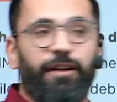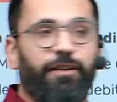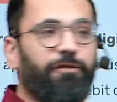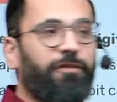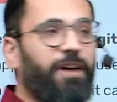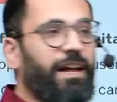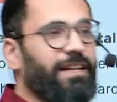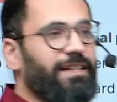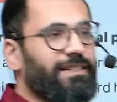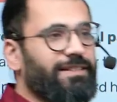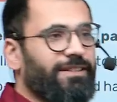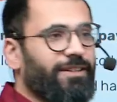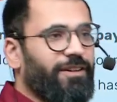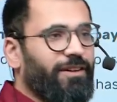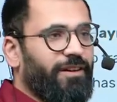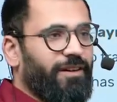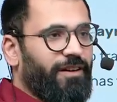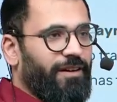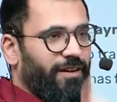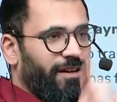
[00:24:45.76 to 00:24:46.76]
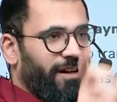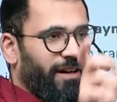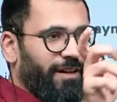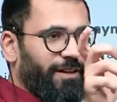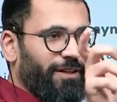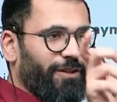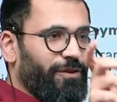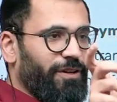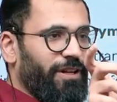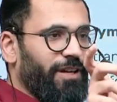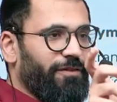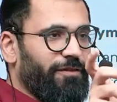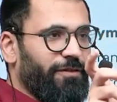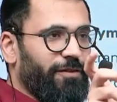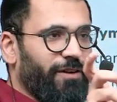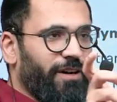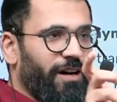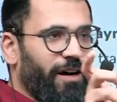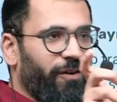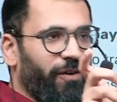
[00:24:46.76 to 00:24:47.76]
1 is your unique
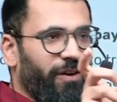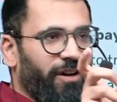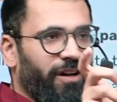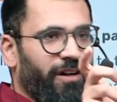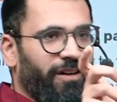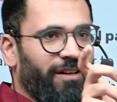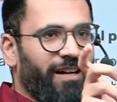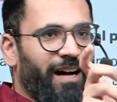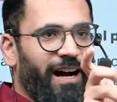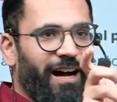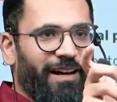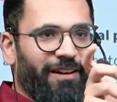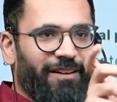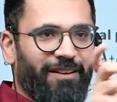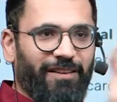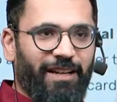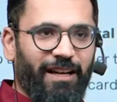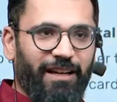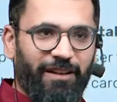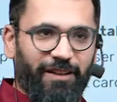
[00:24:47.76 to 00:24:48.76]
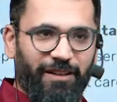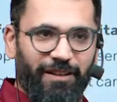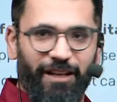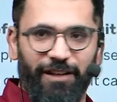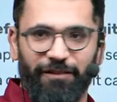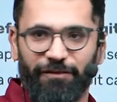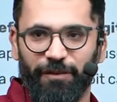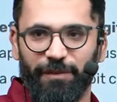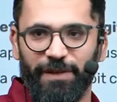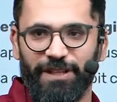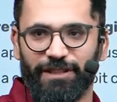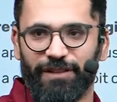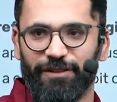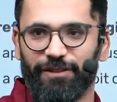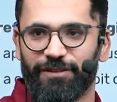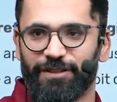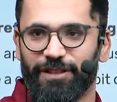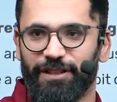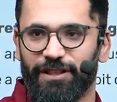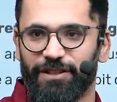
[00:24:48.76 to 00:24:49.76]
card that the information
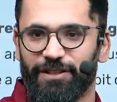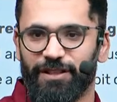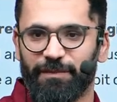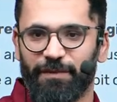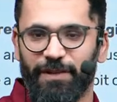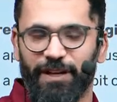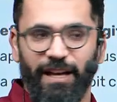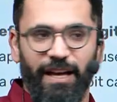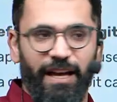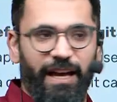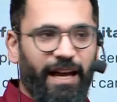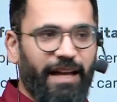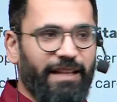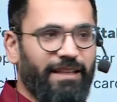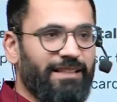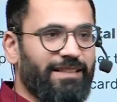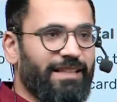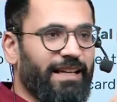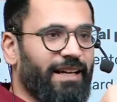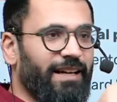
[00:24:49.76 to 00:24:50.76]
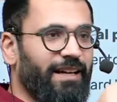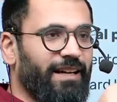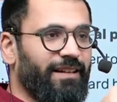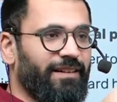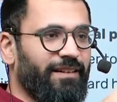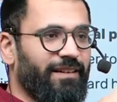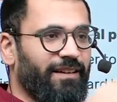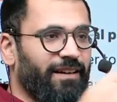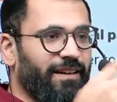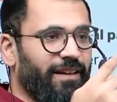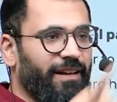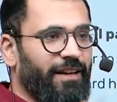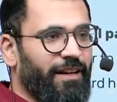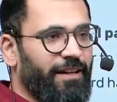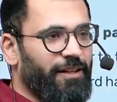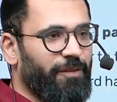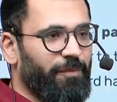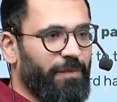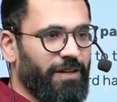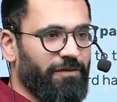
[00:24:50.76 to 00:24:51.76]
goes in the chip, and the second is
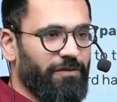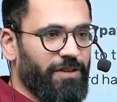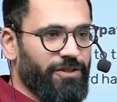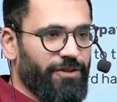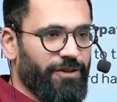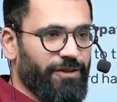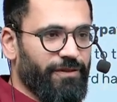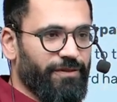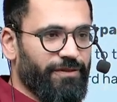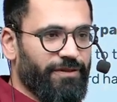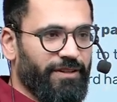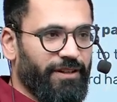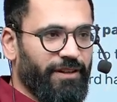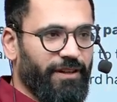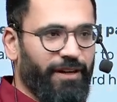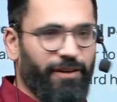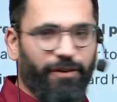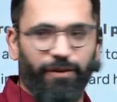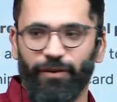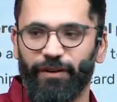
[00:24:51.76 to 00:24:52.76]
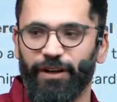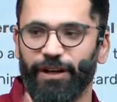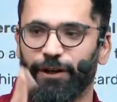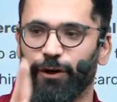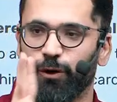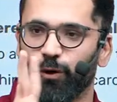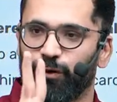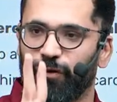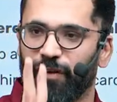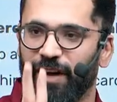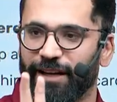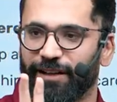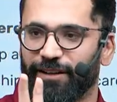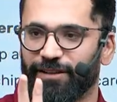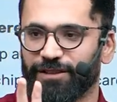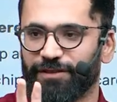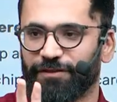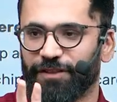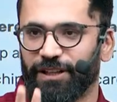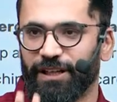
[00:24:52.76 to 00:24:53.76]
the PIN which you use. There are only 2
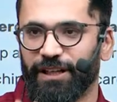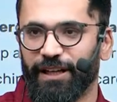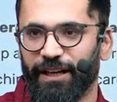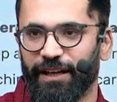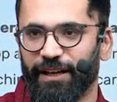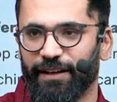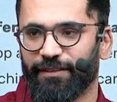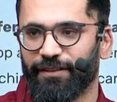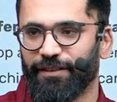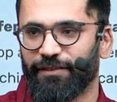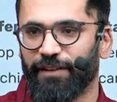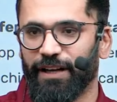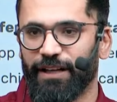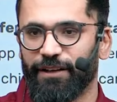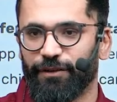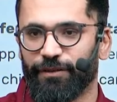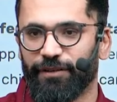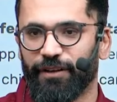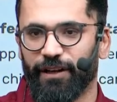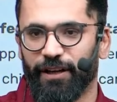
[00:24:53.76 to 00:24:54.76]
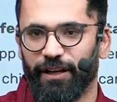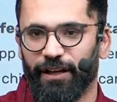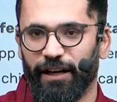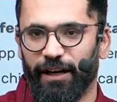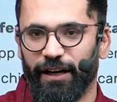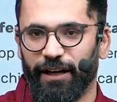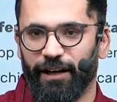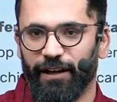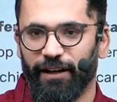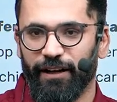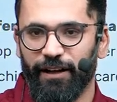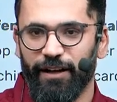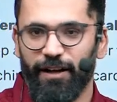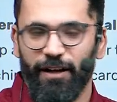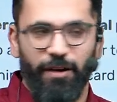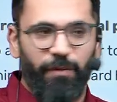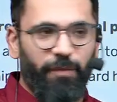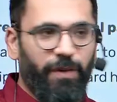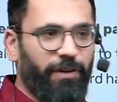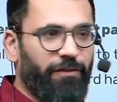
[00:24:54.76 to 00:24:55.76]
factors of authentication while using a card.
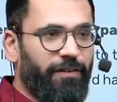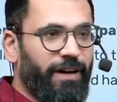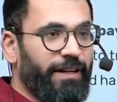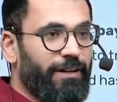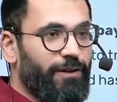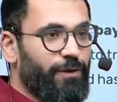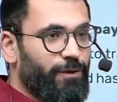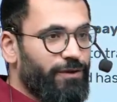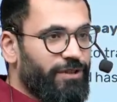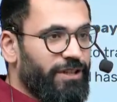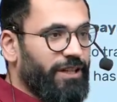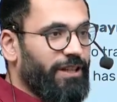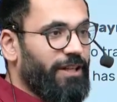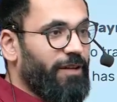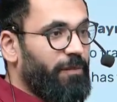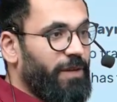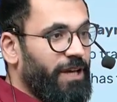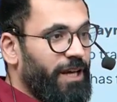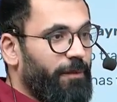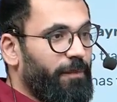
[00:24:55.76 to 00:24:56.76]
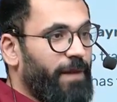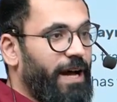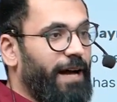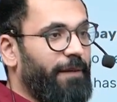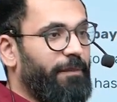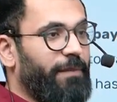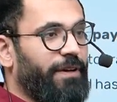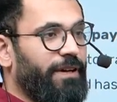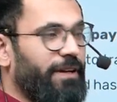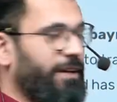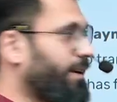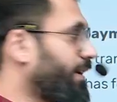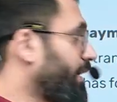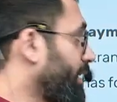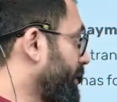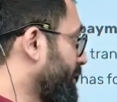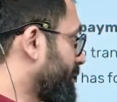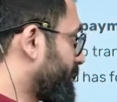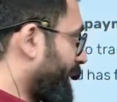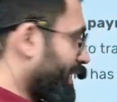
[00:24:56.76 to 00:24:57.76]
But while using the Bheem app,
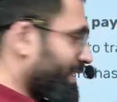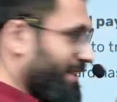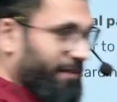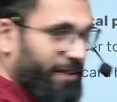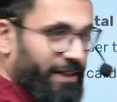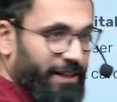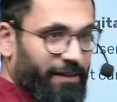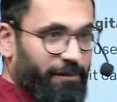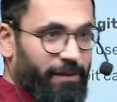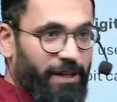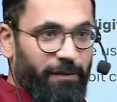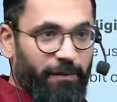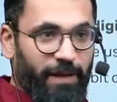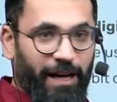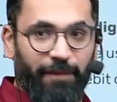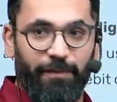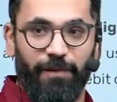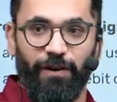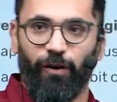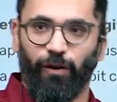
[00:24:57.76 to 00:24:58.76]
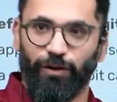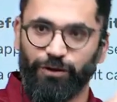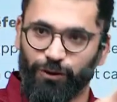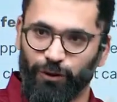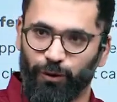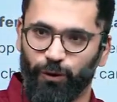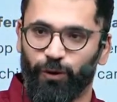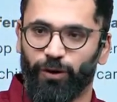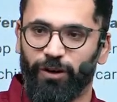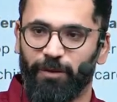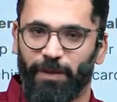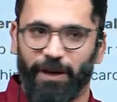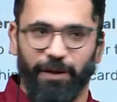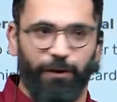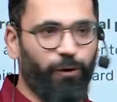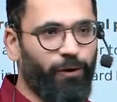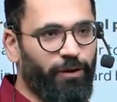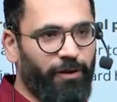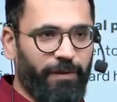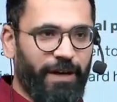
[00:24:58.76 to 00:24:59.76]
specifically Bheem app, also Google Pay.
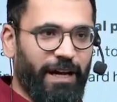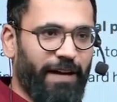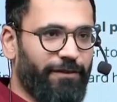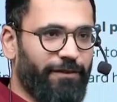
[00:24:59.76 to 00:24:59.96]
Google Pay